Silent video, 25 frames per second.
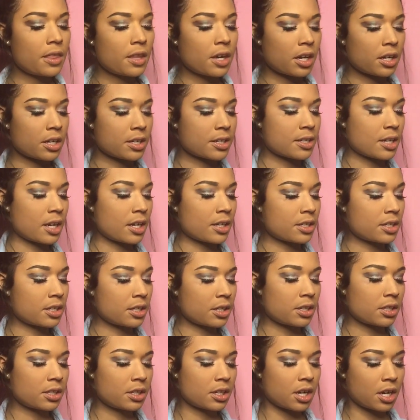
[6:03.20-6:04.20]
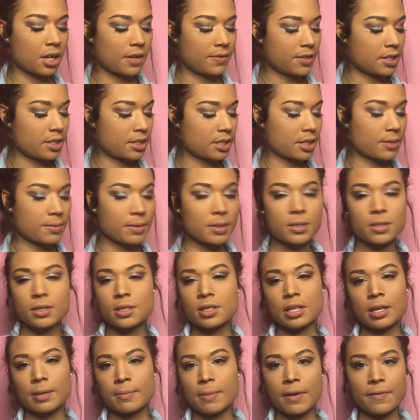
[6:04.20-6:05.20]
the Anastasia, obviously, because
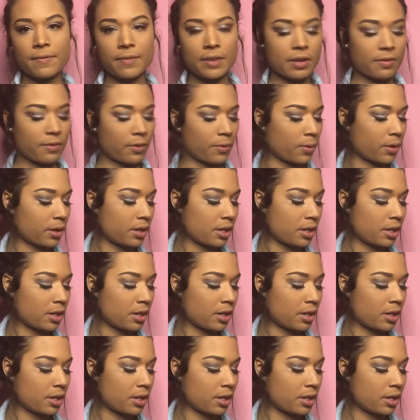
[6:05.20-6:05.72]
it's like my favorite